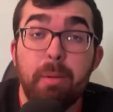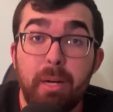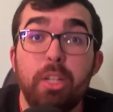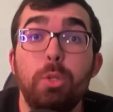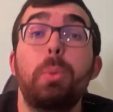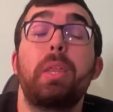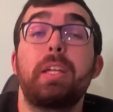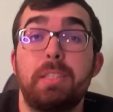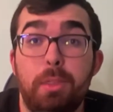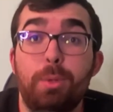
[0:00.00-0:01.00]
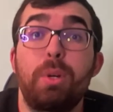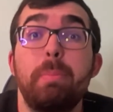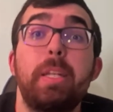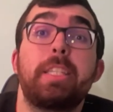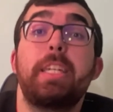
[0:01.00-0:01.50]
but I do think it's 3
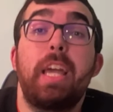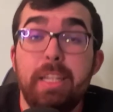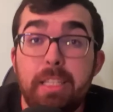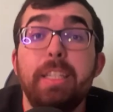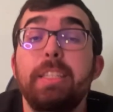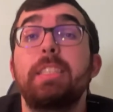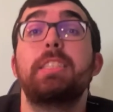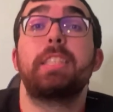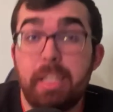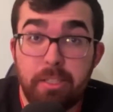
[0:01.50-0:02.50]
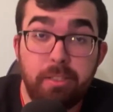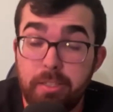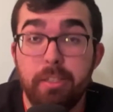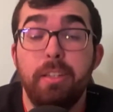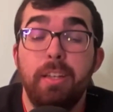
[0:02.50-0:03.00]
minutes and 19 seconds.